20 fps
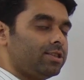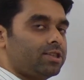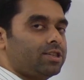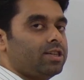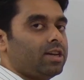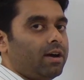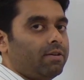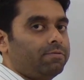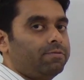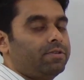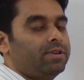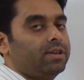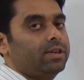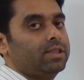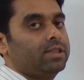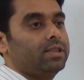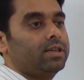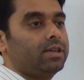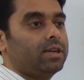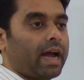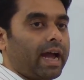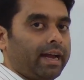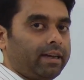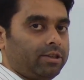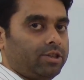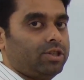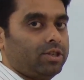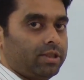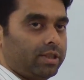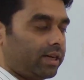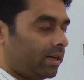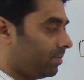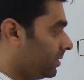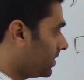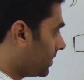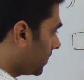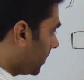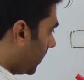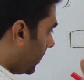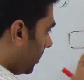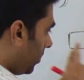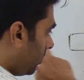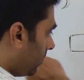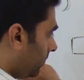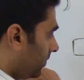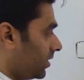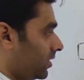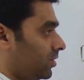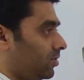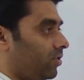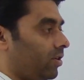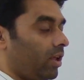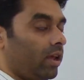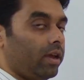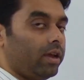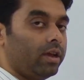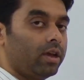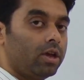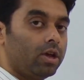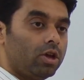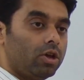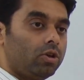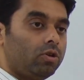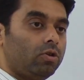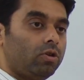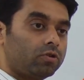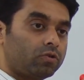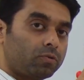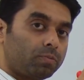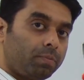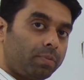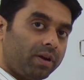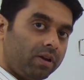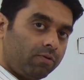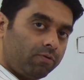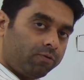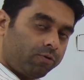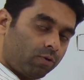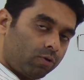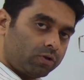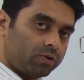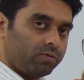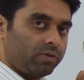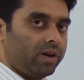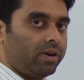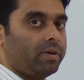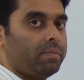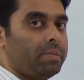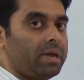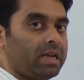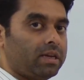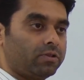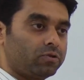after the action, that means cutting off the string, your spring force will remain.